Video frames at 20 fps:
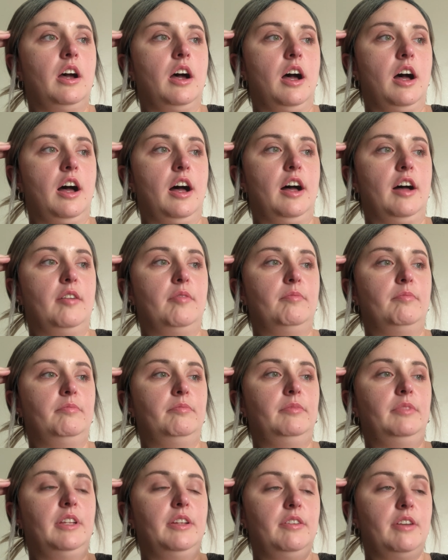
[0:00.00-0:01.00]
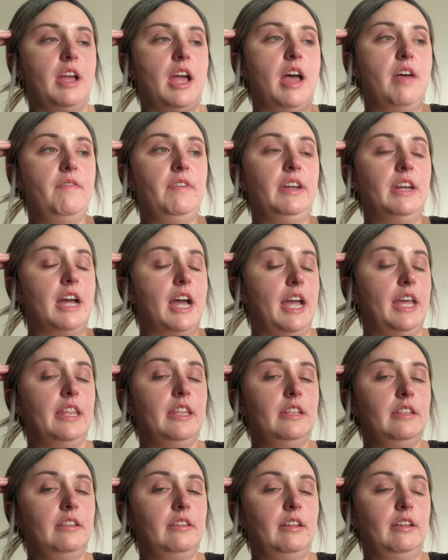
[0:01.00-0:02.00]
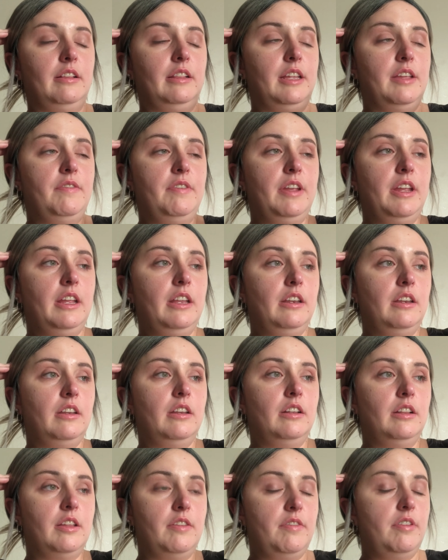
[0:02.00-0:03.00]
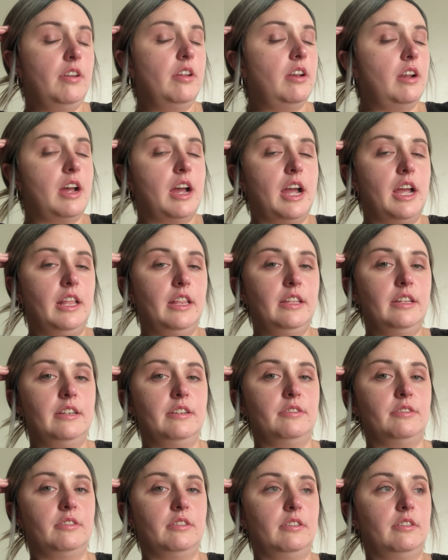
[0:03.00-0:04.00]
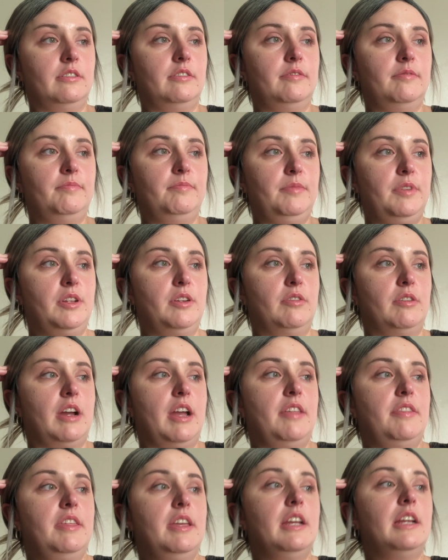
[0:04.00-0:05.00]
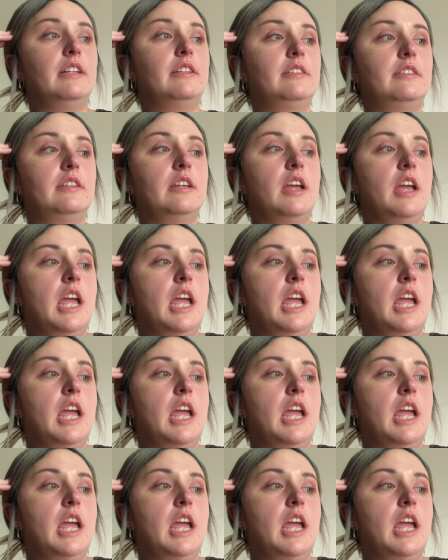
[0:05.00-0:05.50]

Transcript: um, li having island, living, living on an island is a, you know, I think it's,